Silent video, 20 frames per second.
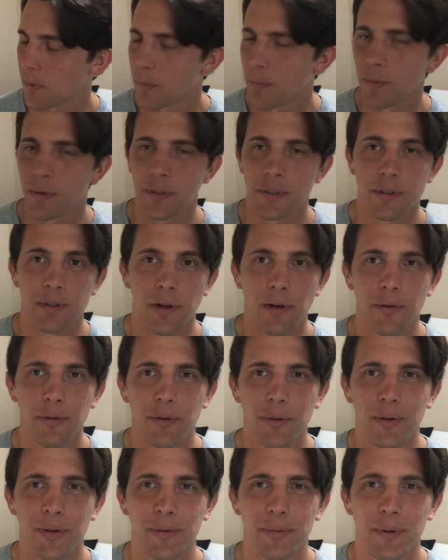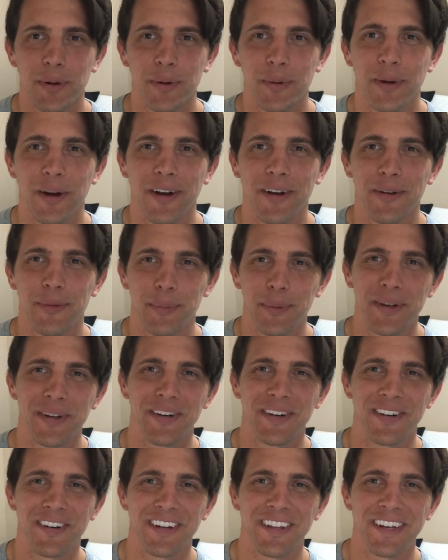Which is also going to require
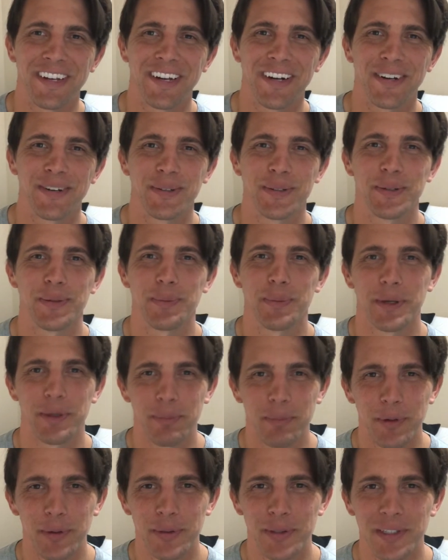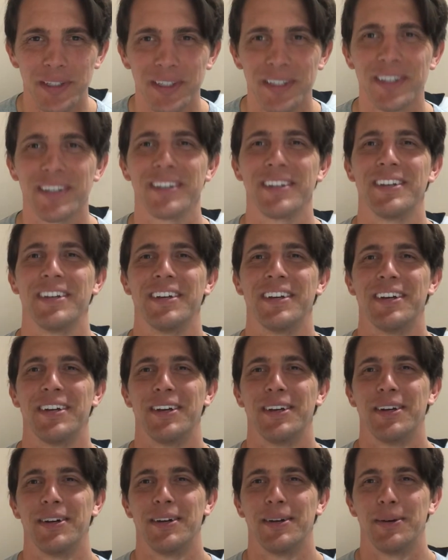relearning how to read music,
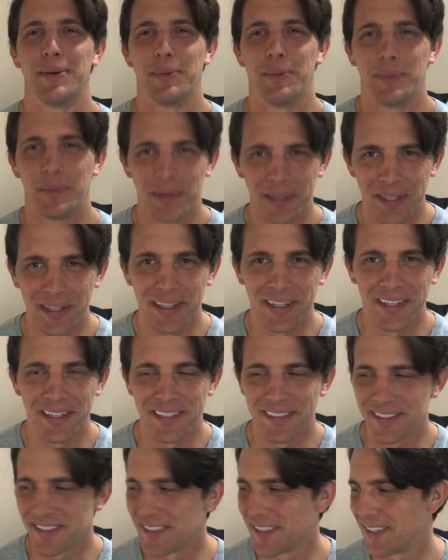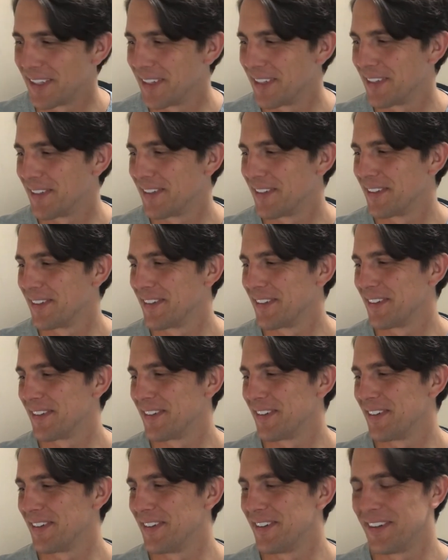what key it's in,
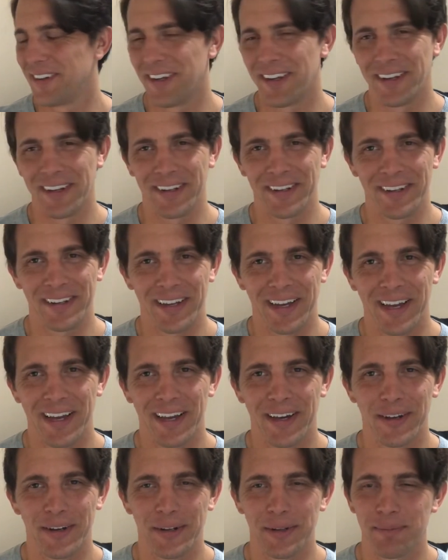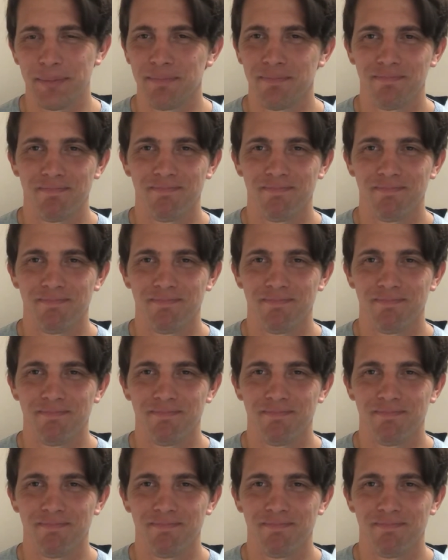like how to